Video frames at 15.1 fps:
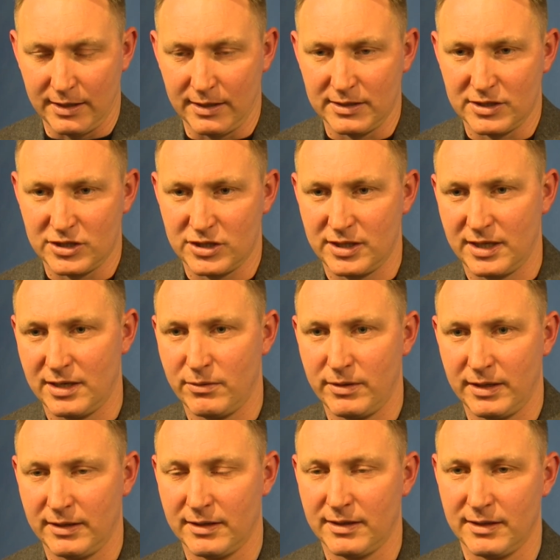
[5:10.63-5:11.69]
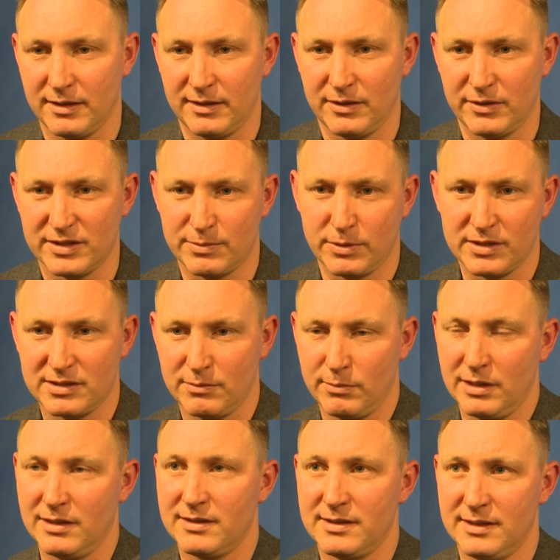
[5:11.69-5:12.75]
sharing the
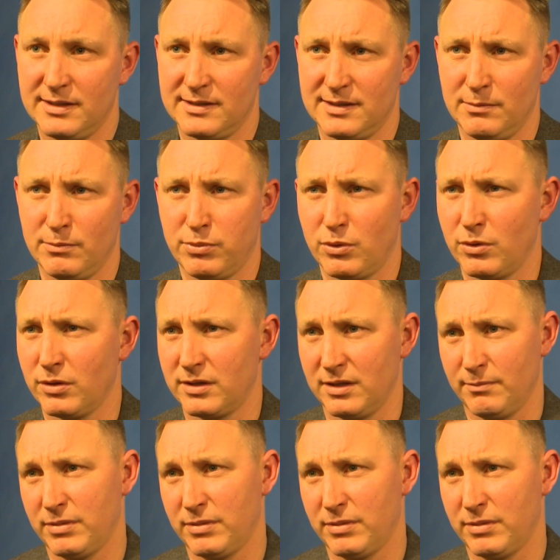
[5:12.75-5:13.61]
responsibility is important,